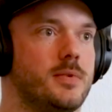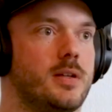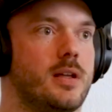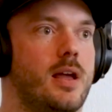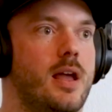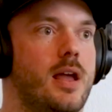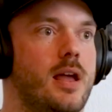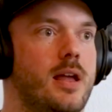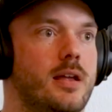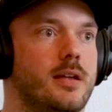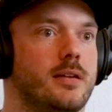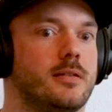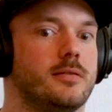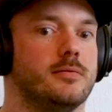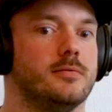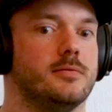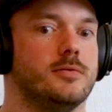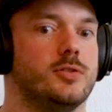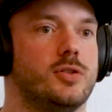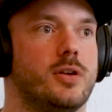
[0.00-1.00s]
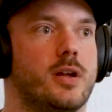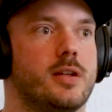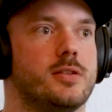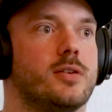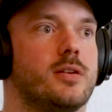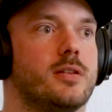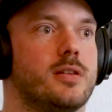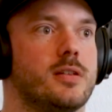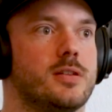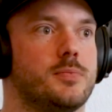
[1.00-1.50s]
me, hey, should I
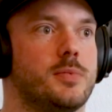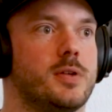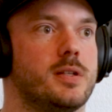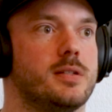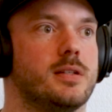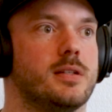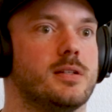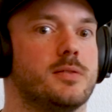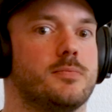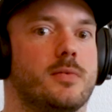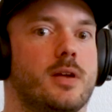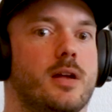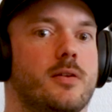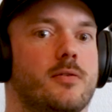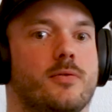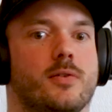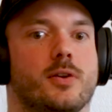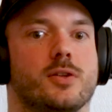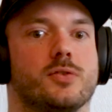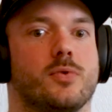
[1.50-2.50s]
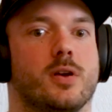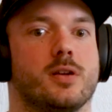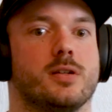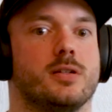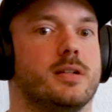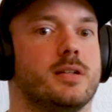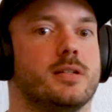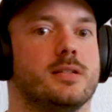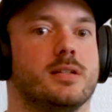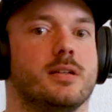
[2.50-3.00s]
start this business? My first
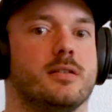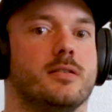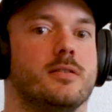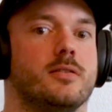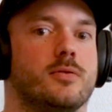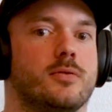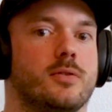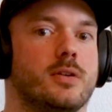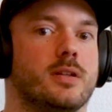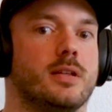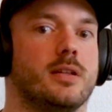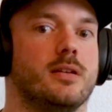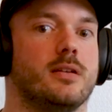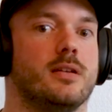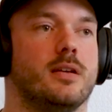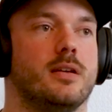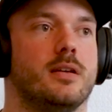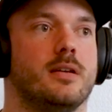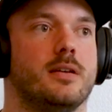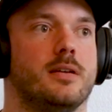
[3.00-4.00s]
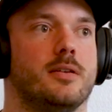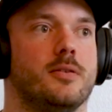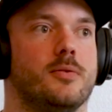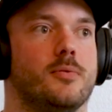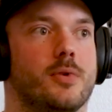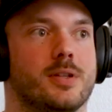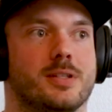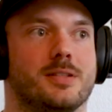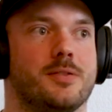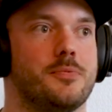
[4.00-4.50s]
question isn't really,
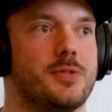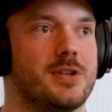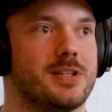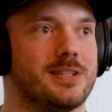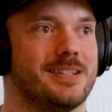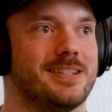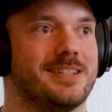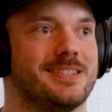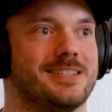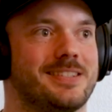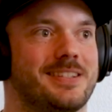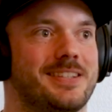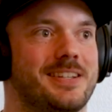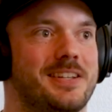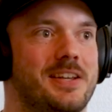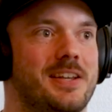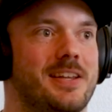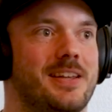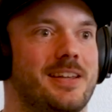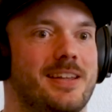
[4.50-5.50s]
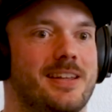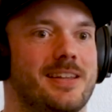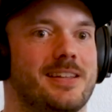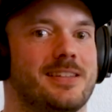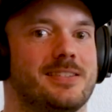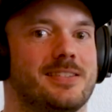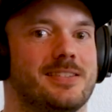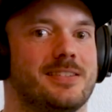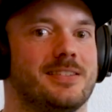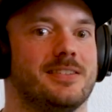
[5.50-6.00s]
what's the business?
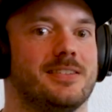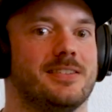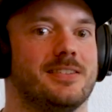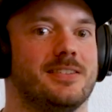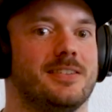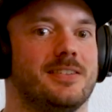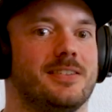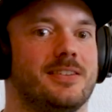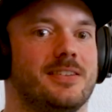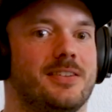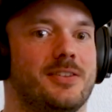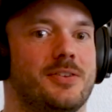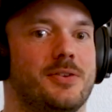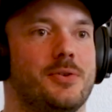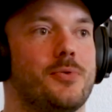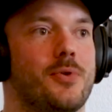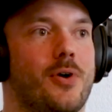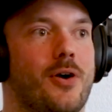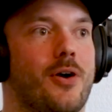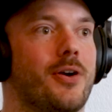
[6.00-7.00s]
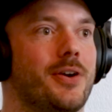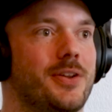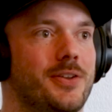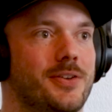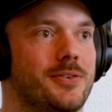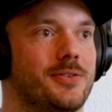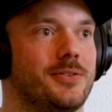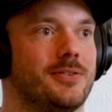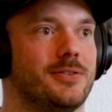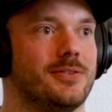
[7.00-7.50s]
It's, who are
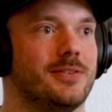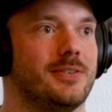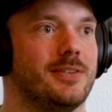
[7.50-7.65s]
you?